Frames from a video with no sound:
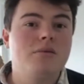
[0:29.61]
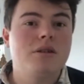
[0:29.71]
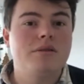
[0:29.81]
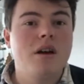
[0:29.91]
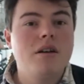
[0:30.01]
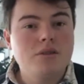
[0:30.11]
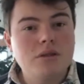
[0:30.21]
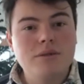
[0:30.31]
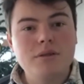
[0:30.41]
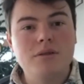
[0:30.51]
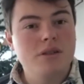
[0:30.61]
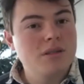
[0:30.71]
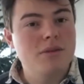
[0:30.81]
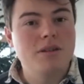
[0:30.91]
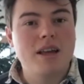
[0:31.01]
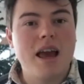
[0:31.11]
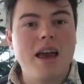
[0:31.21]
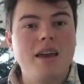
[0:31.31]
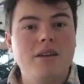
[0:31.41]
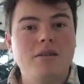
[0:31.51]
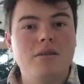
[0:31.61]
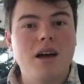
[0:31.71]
with Torville Christmas, a